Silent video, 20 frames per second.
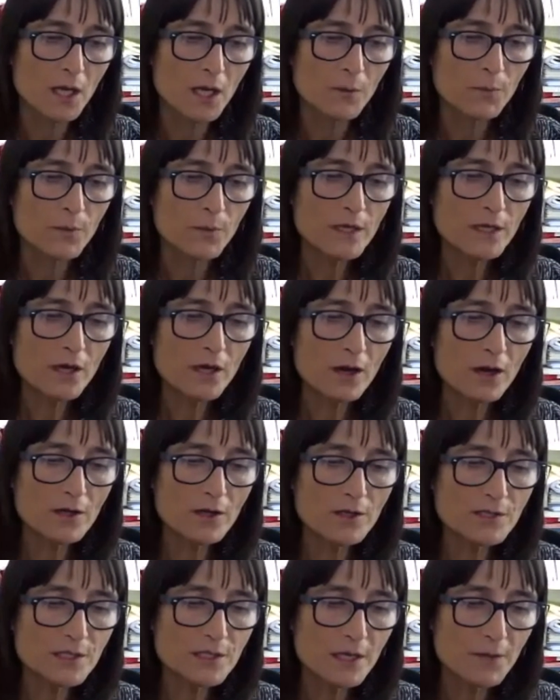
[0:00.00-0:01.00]

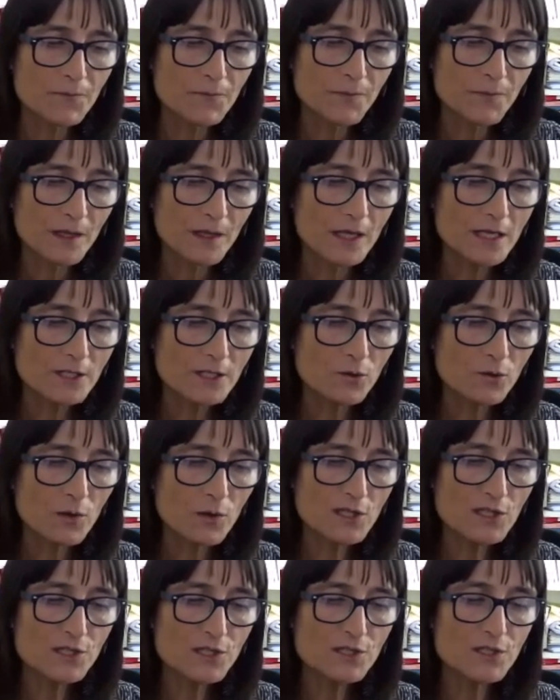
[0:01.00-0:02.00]
because it
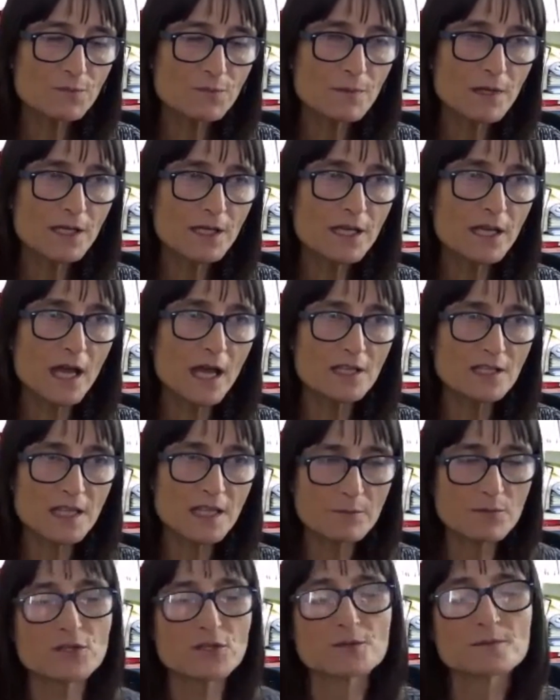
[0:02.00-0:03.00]
questions many
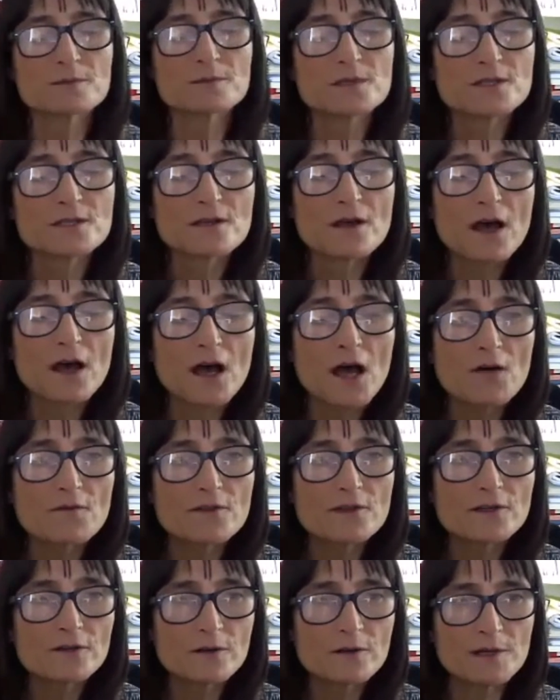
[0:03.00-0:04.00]
assumptions of
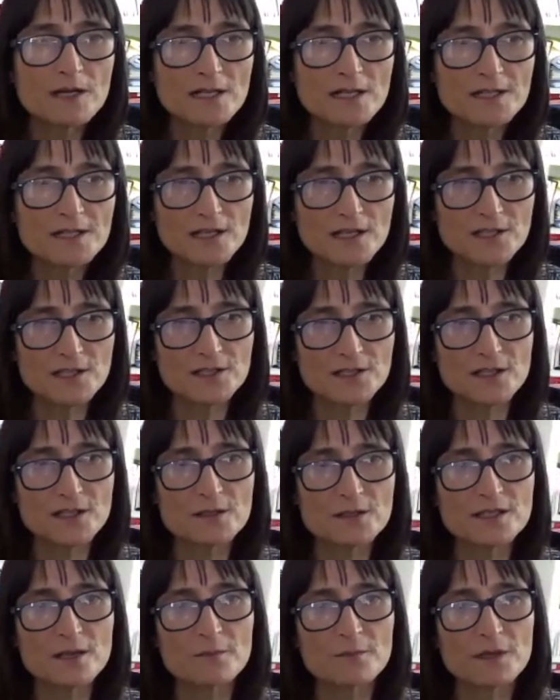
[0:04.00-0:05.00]
the criminal justice
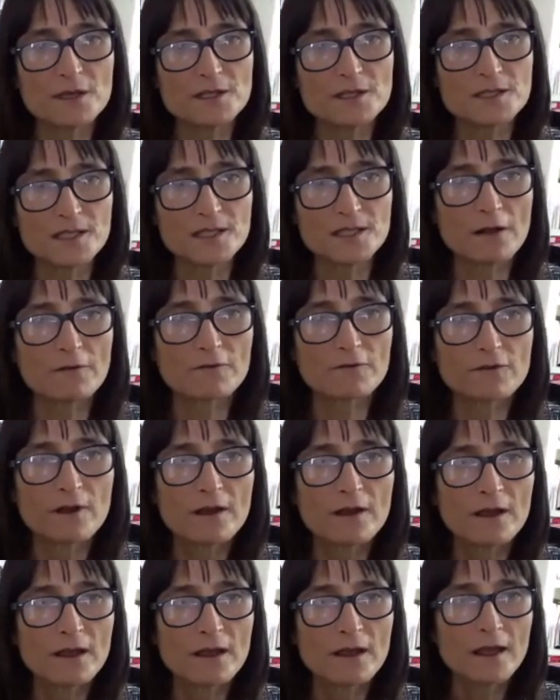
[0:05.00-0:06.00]
system itself.
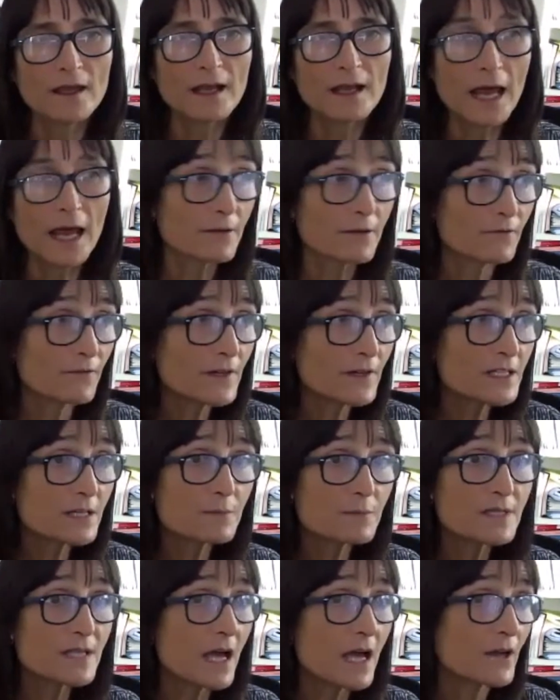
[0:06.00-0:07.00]
like
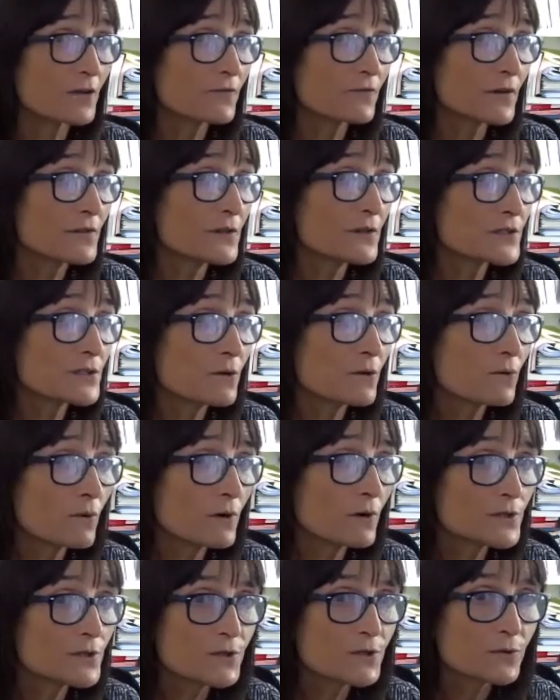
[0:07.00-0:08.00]
victims and offenders don't
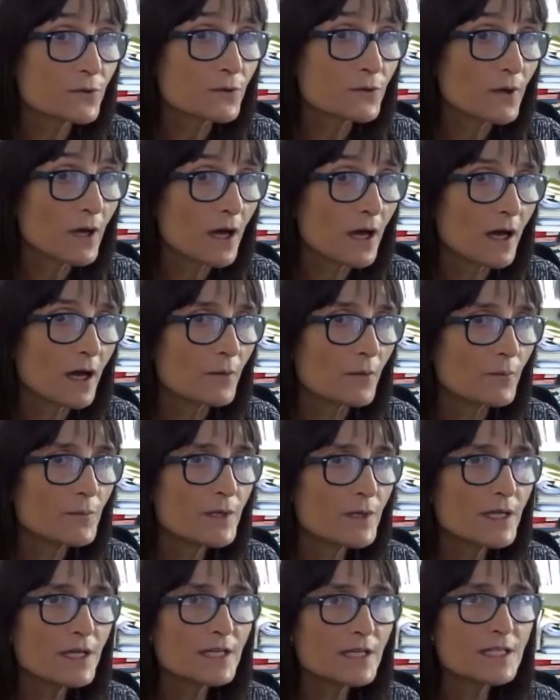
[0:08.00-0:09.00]
want to
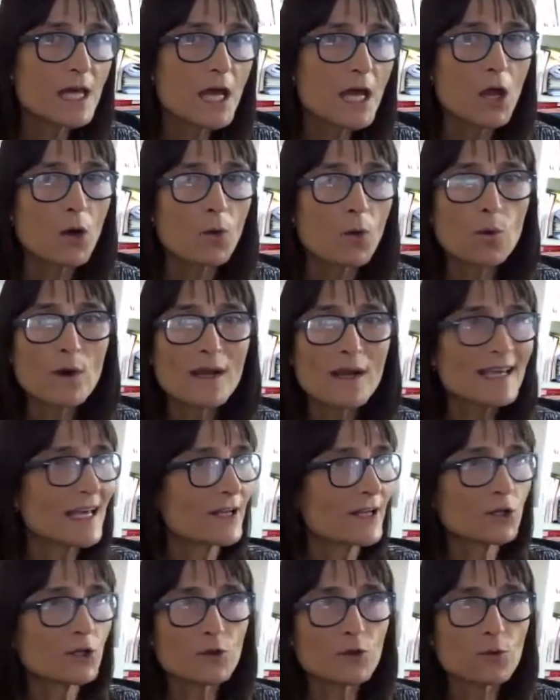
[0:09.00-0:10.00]
meet. We
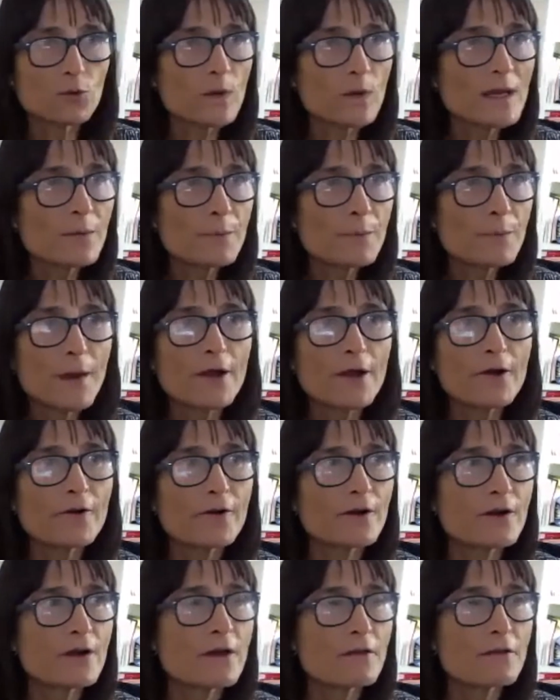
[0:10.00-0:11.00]
cannot
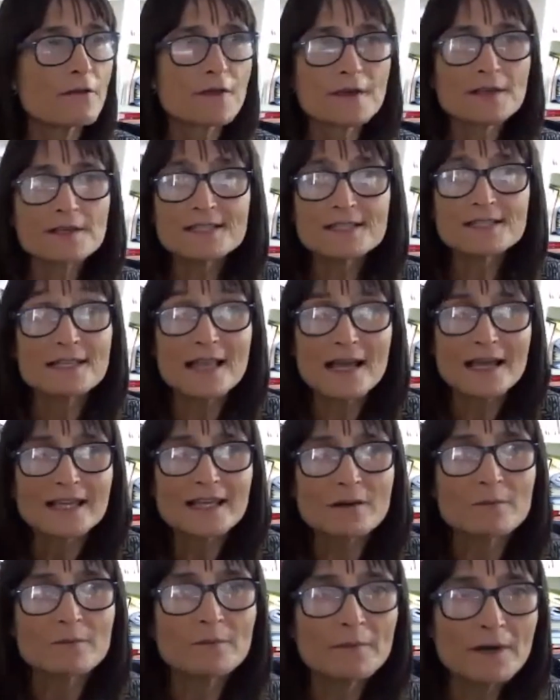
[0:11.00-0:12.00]
repair things
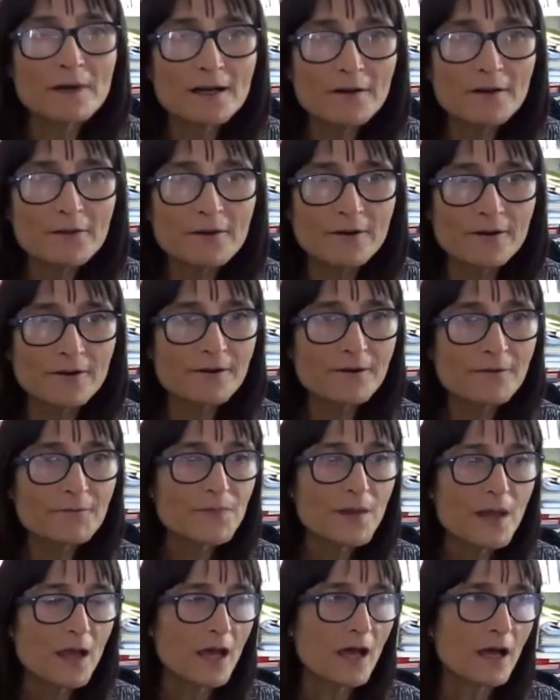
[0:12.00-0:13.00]
like murder.
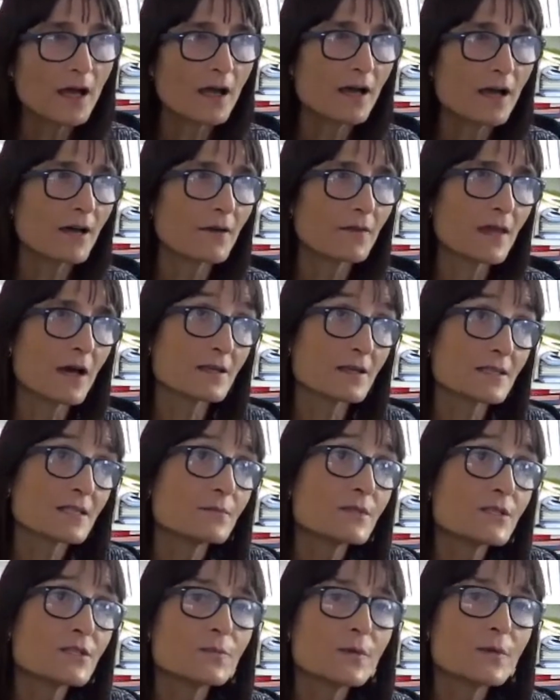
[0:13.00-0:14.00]
That
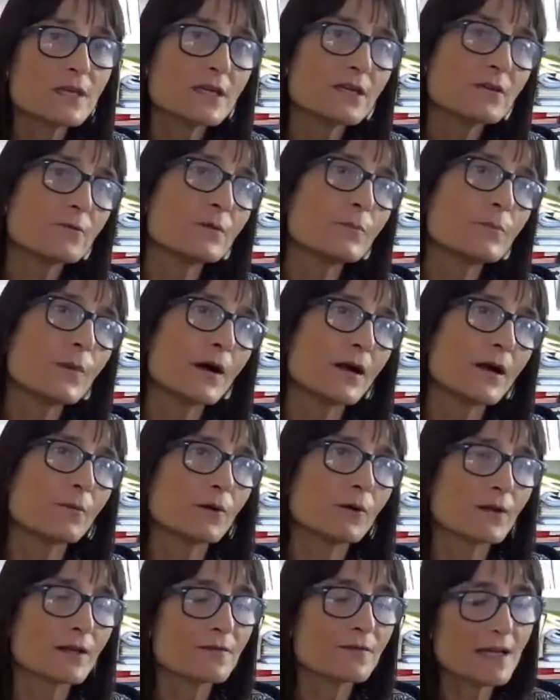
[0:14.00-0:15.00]
seems to be
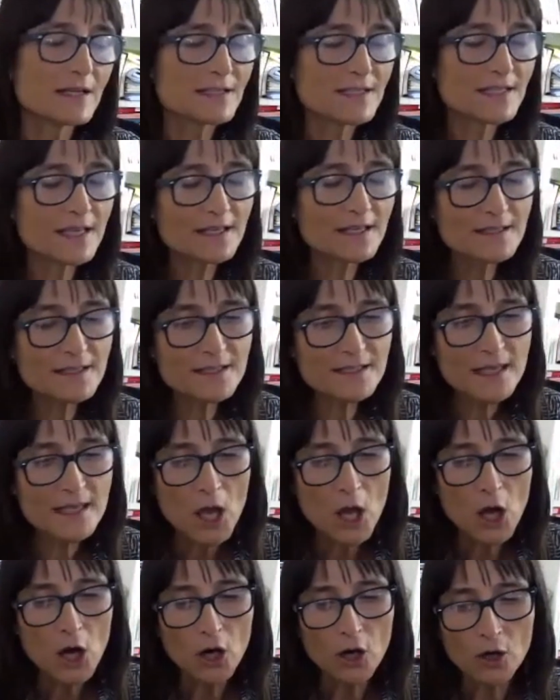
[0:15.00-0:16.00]
irreparable in that
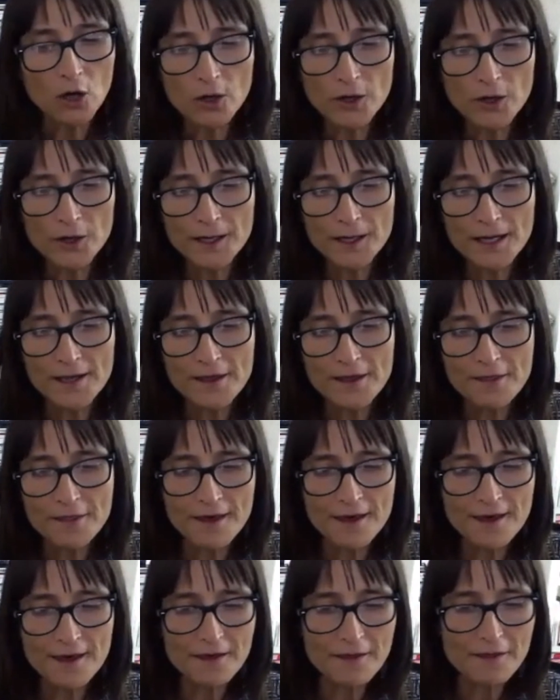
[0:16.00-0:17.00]
sense. Or
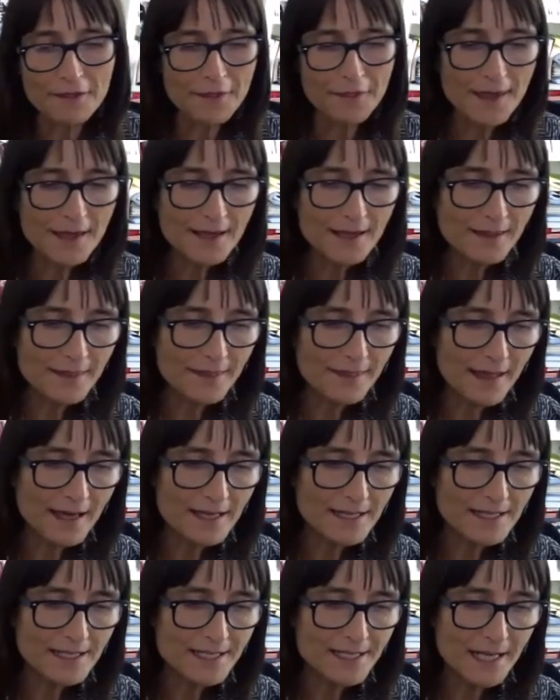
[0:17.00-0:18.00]
think
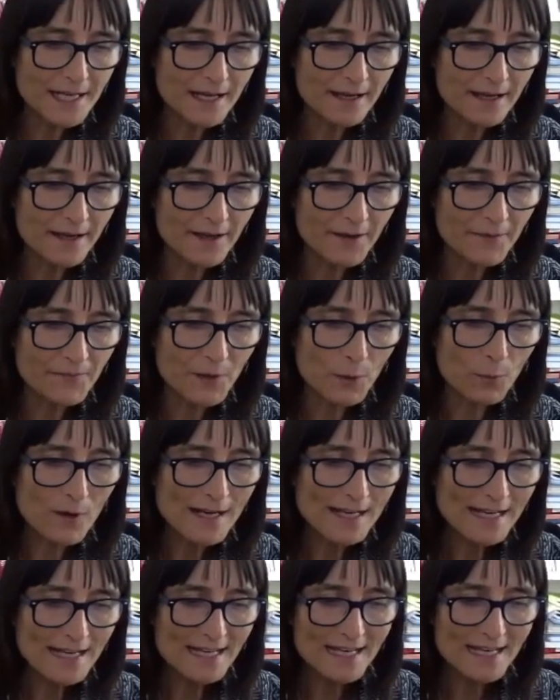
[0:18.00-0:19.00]
that
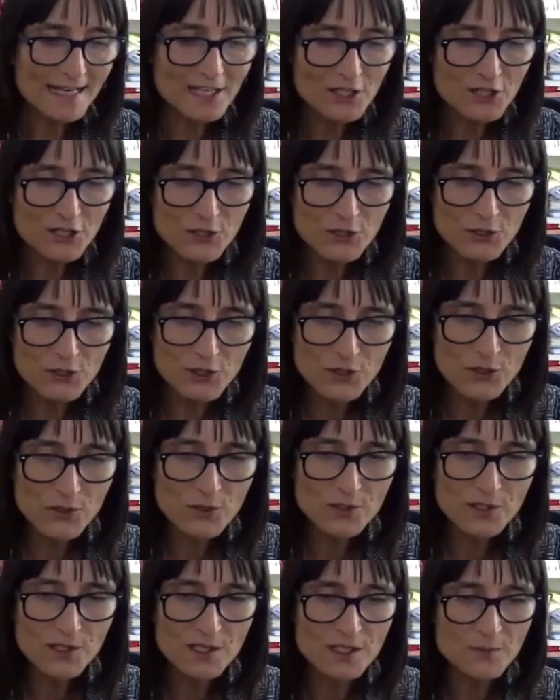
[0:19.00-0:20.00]
we can
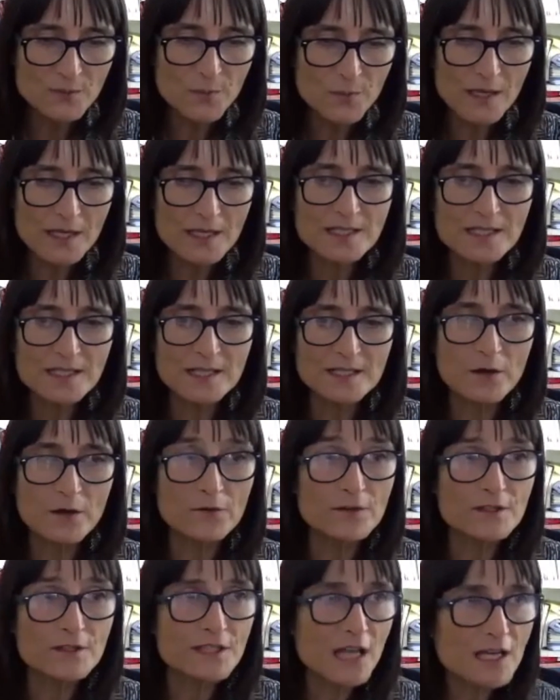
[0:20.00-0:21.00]
introduce spaces
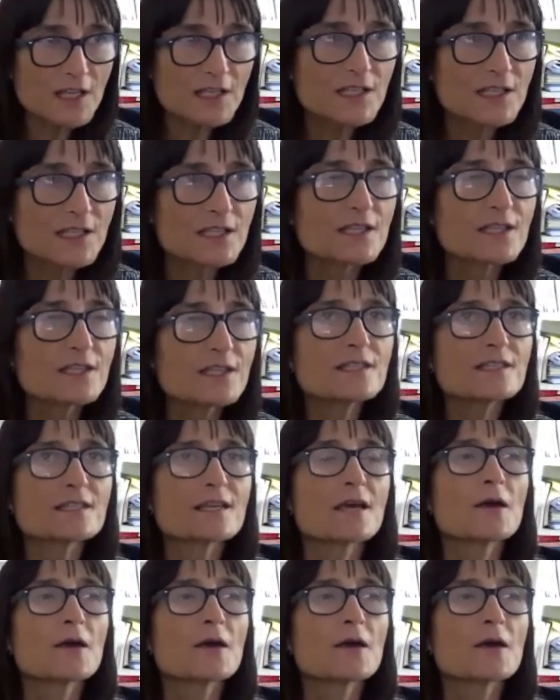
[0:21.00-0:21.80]
of justice